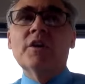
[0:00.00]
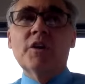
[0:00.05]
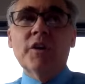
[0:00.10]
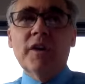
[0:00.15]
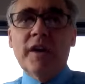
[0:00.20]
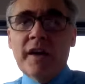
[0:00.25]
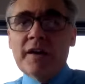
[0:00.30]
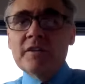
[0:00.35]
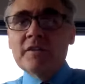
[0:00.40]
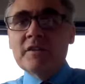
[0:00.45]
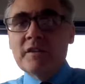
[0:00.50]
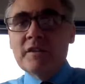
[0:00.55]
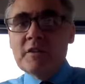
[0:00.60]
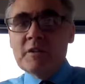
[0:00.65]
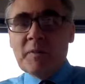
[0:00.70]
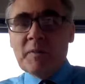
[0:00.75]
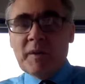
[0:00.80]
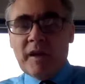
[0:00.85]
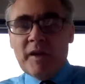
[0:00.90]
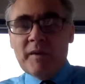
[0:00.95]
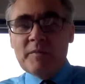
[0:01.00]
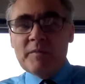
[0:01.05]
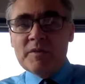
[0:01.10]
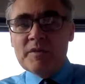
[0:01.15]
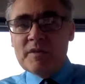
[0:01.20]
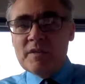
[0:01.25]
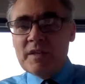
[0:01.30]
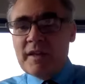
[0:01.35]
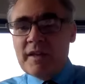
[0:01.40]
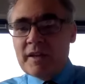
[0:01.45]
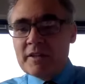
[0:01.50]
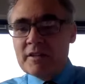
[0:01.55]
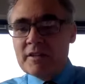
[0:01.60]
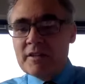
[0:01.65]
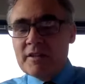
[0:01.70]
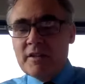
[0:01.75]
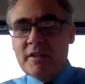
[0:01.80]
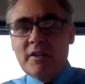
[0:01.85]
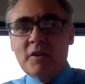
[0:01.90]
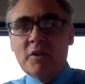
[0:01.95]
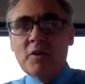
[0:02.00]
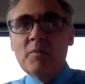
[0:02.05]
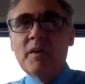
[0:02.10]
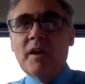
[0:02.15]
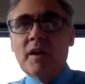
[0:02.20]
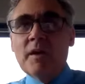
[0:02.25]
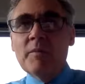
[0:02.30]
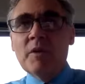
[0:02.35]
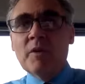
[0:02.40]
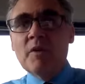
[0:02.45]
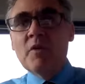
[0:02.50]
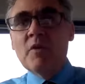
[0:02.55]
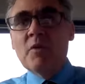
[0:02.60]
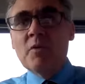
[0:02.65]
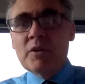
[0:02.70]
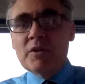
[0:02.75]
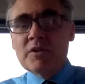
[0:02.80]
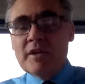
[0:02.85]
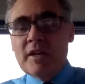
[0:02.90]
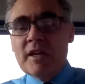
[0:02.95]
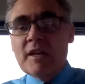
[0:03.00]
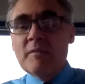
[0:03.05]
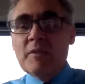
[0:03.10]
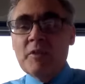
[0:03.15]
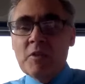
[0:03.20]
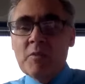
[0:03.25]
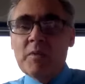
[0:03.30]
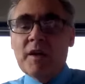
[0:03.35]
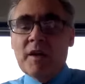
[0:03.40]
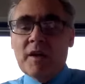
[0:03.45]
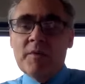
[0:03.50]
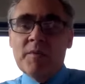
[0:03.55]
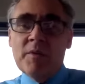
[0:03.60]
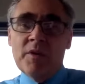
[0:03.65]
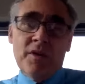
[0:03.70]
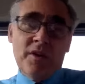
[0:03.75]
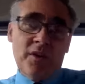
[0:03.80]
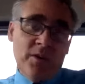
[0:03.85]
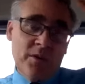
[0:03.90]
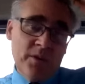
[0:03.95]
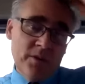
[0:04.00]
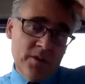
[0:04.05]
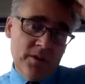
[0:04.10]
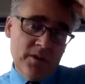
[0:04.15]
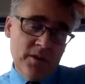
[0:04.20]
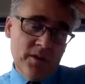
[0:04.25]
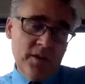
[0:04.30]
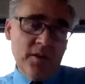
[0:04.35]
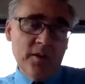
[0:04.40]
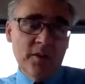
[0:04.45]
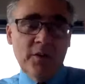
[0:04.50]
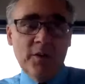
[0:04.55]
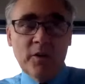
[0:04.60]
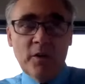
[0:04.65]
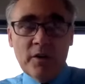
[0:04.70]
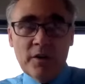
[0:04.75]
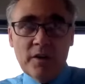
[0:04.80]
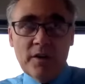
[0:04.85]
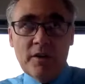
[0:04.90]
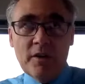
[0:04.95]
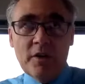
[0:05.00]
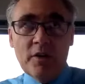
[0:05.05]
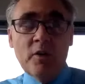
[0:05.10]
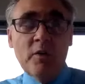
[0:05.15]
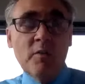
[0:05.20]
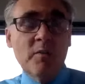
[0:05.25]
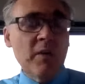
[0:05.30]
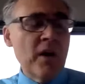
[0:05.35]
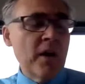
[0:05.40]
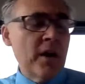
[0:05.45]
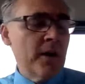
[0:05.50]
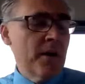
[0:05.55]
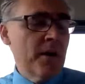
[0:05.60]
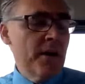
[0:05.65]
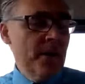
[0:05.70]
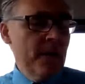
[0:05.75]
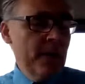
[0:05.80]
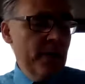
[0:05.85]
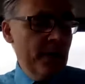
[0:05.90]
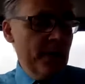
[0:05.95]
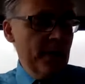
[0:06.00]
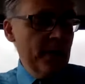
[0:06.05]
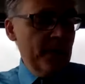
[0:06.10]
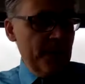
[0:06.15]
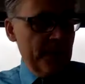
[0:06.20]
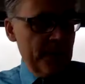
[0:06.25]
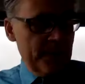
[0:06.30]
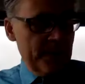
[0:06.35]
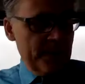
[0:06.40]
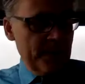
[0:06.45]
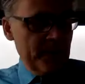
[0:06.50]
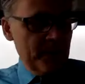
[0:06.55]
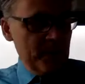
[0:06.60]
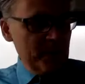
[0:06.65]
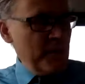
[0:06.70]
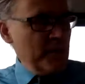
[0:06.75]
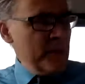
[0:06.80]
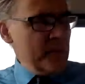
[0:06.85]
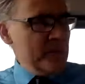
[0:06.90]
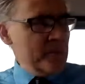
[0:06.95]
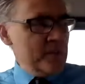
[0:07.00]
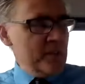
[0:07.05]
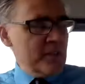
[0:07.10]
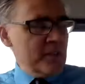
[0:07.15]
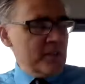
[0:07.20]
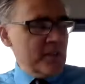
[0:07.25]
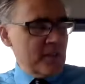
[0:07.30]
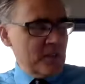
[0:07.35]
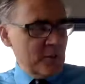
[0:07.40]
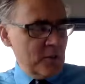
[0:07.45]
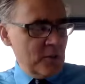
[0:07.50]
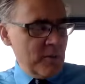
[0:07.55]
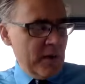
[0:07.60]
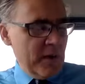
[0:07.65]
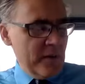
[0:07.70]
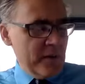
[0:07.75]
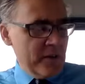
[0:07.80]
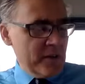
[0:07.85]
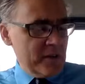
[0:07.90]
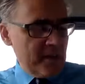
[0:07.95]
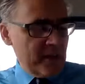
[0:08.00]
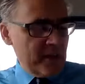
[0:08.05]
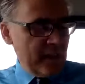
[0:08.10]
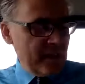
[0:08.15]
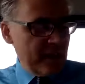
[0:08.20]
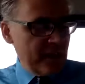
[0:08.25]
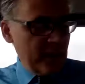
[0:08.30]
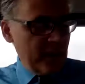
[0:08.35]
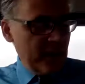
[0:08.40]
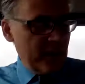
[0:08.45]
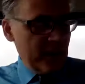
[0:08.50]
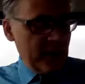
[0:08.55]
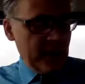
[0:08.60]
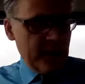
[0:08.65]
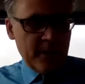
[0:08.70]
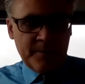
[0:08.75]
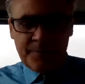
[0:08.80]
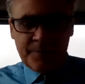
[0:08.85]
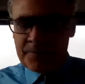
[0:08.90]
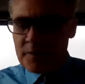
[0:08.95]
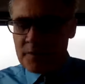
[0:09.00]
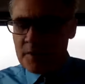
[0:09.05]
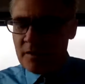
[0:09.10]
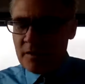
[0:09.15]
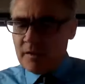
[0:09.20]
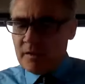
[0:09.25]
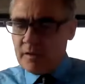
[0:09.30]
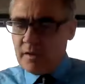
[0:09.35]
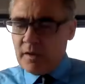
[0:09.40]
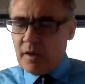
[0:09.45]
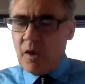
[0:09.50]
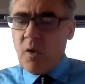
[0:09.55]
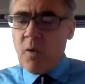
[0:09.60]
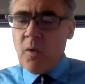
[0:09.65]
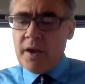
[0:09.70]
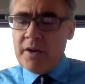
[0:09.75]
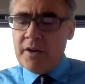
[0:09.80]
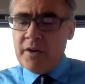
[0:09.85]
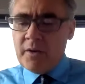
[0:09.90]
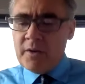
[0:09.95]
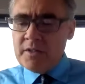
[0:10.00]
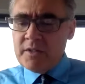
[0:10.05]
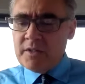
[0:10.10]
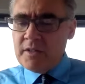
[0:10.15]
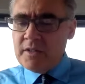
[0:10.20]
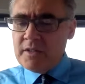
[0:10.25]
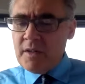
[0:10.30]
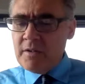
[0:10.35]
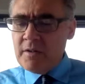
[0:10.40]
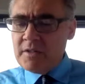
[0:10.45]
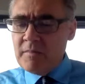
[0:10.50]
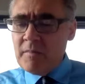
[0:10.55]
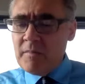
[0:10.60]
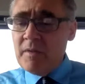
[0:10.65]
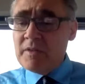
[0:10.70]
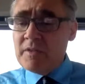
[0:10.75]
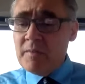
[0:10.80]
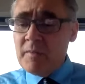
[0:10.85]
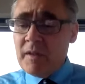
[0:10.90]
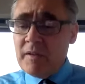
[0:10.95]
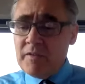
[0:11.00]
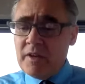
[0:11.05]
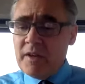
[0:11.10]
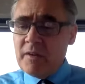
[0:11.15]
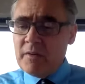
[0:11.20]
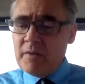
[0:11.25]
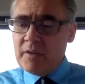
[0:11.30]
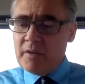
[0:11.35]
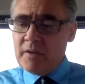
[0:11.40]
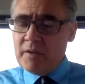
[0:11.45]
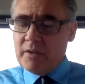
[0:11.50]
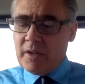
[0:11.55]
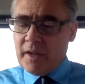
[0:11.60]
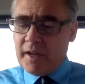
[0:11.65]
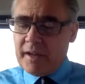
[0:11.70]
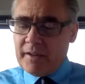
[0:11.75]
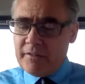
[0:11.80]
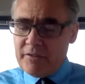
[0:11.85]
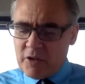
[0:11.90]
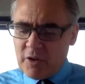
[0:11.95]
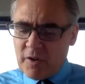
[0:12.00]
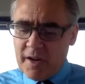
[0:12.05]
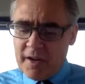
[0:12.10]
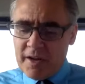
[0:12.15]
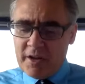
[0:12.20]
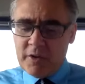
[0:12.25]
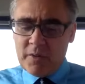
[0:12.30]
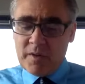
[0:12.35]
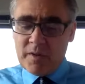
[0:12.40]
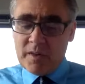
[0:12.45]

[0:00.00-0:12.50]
excellence becomes the next, you become your own worst enemy. You become, your own bar. There was something else I was going to say too about this that I think, I know, is something I've done to kind of try to do with